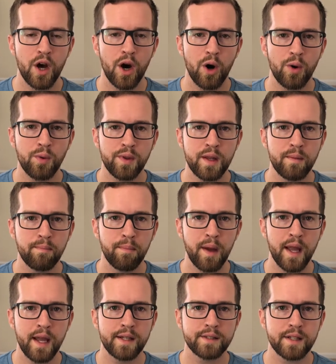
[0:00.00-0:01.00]
own the
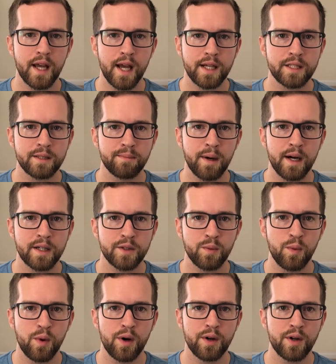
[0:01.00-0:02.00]
base Xbox
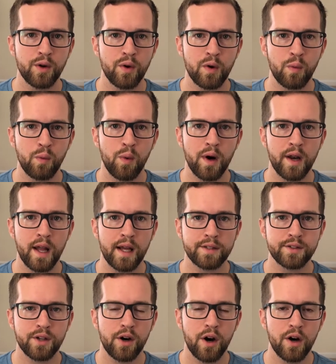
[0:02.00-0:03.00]
One or One
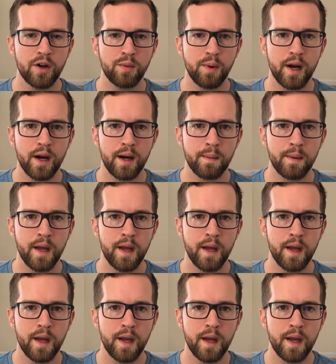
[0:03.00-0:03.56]
S hardware.